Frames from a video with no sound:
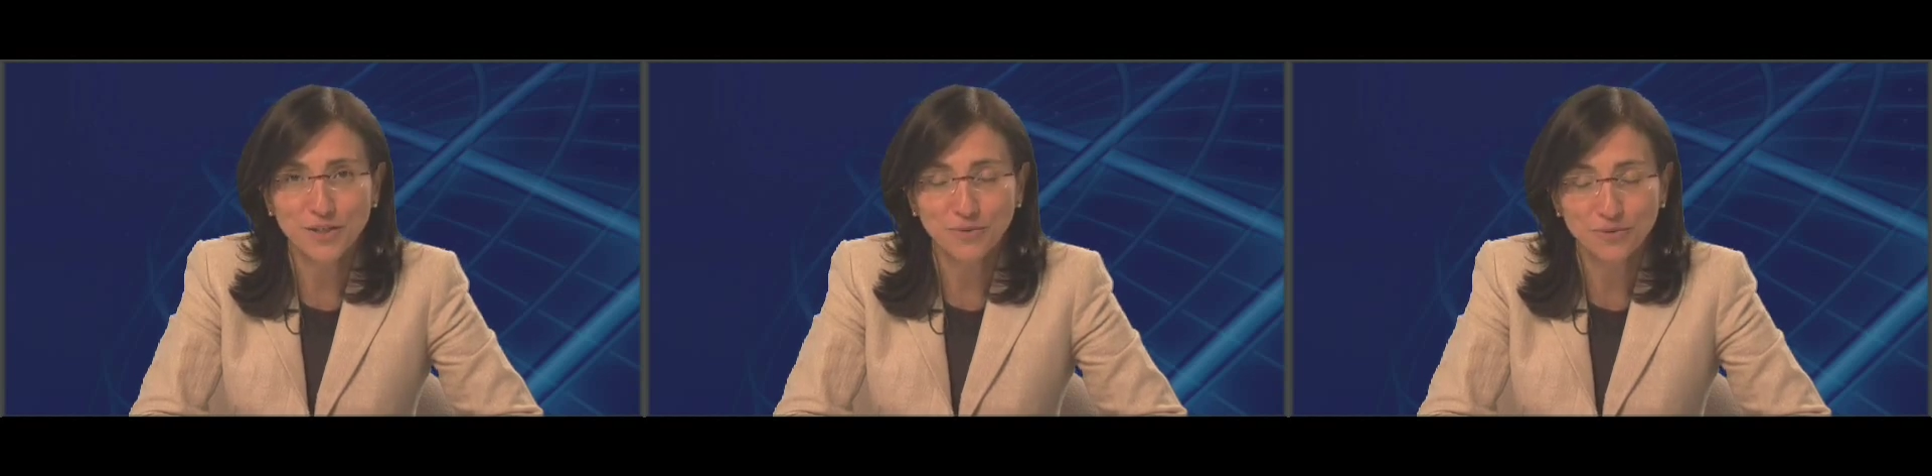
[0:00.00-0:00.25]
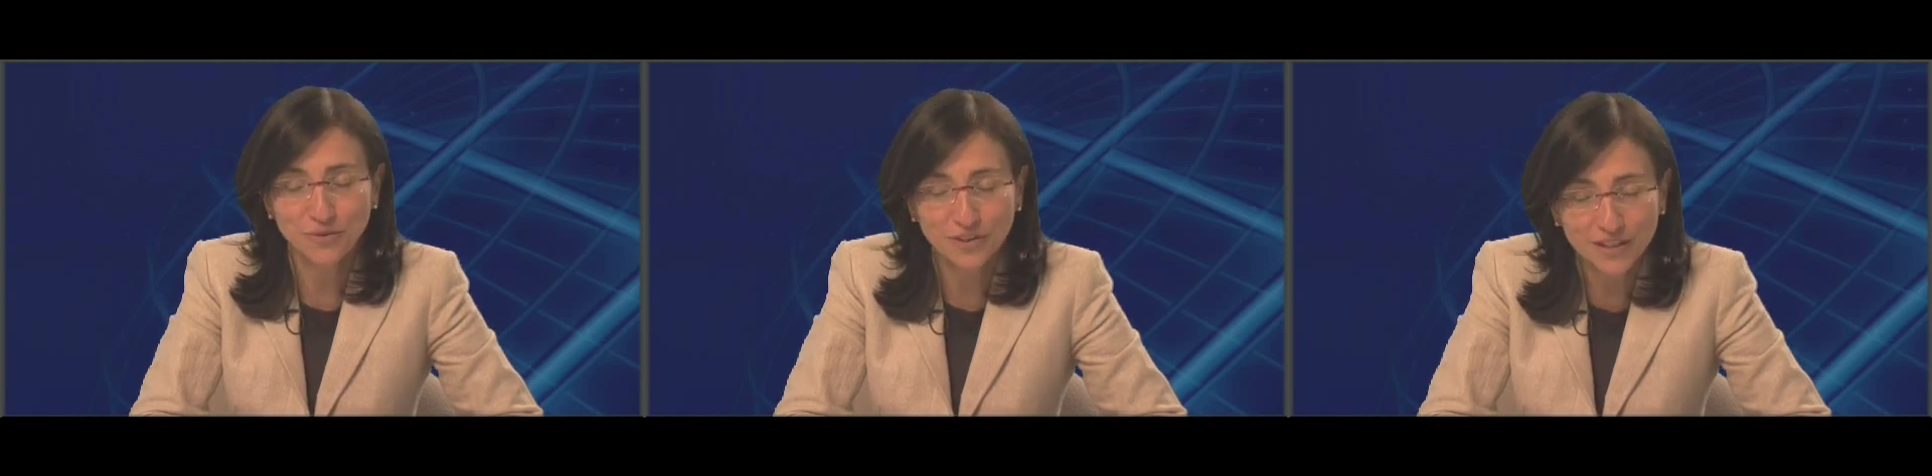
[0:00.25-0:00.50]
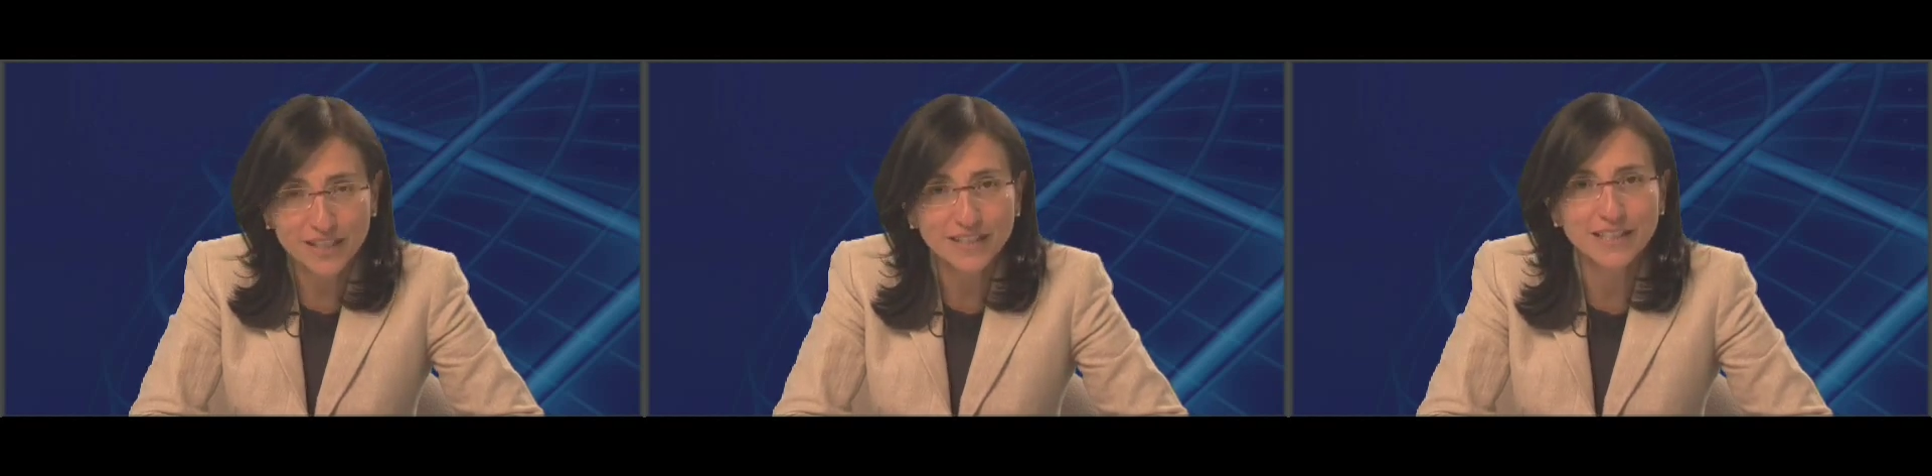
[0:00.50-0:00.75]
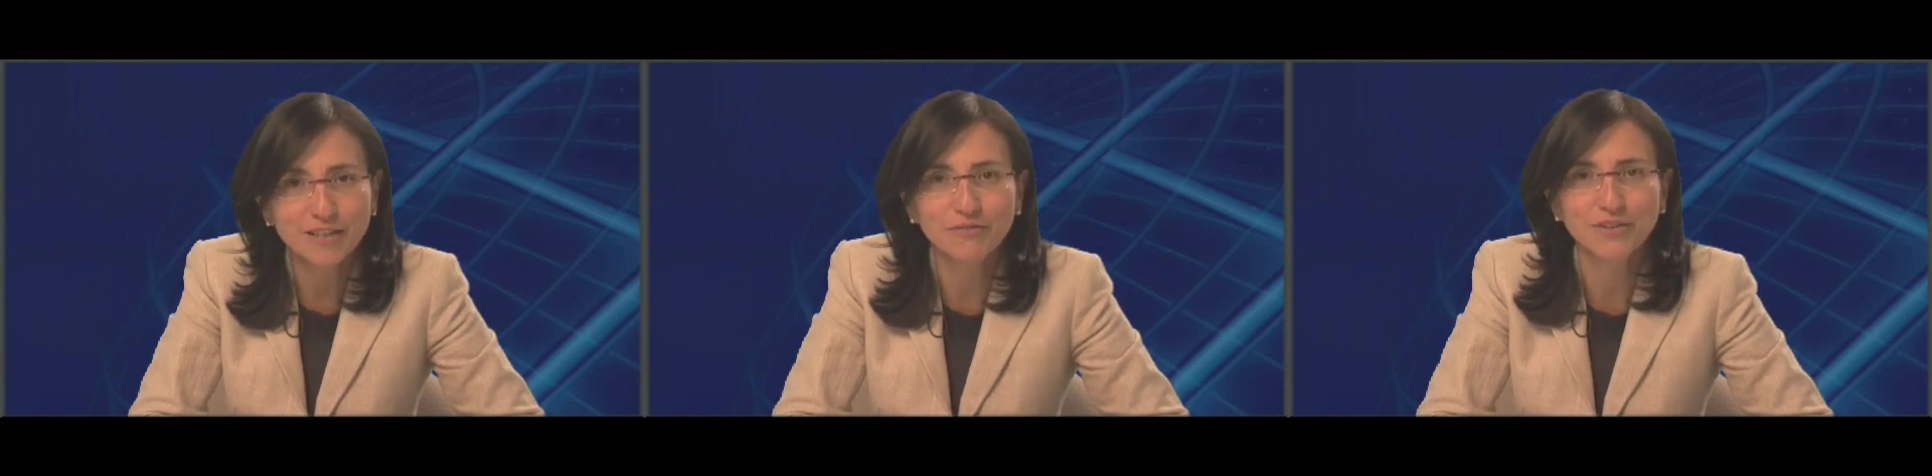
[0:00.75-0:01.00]
you to
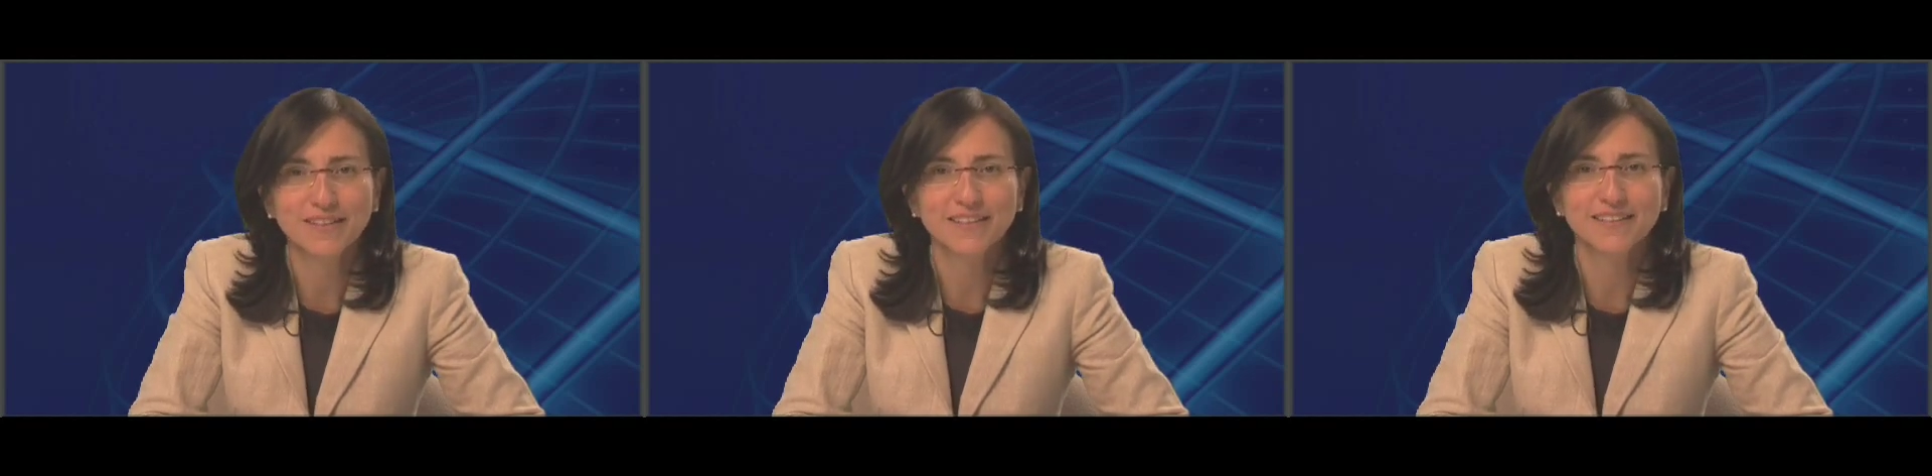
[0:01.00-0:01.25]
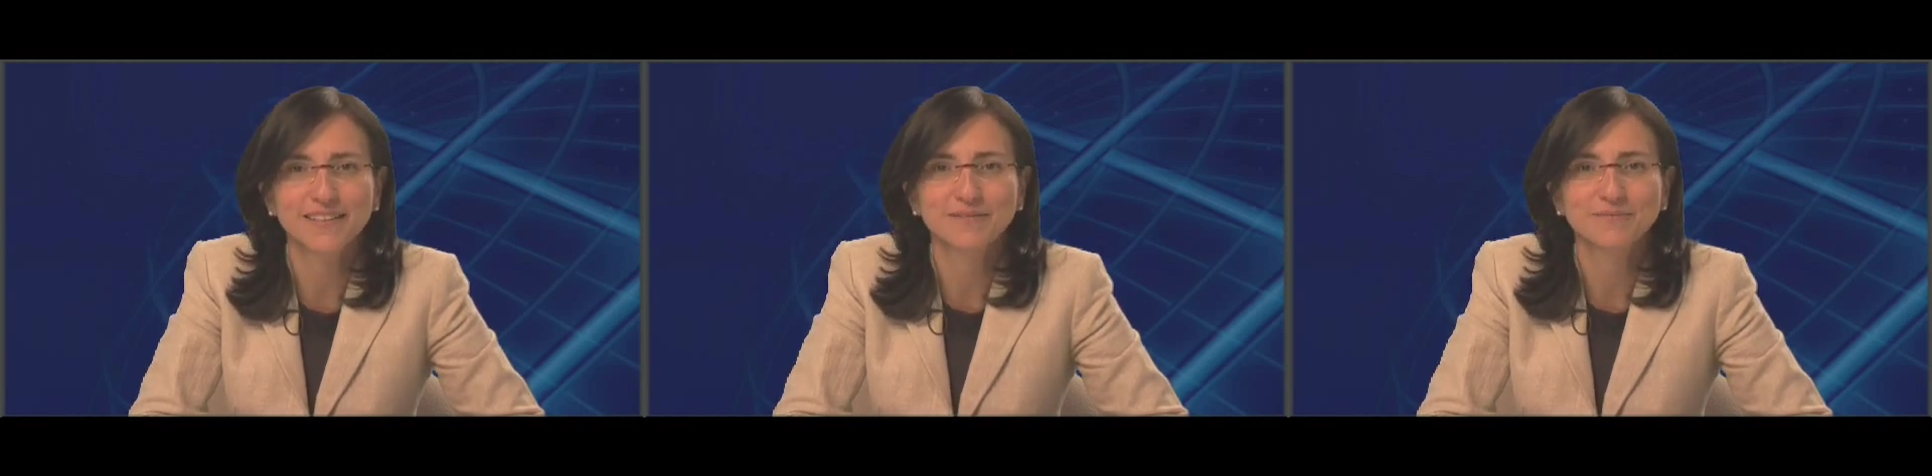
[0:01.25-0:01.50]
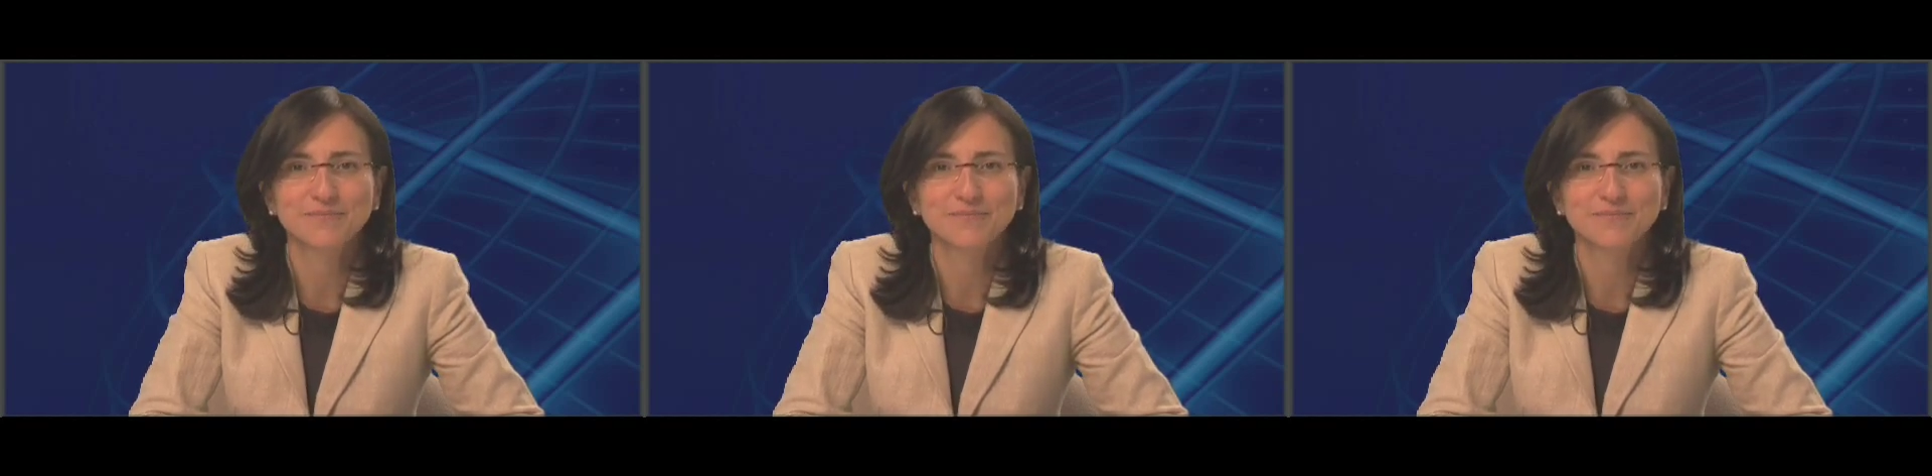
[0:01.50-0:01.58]
think differently.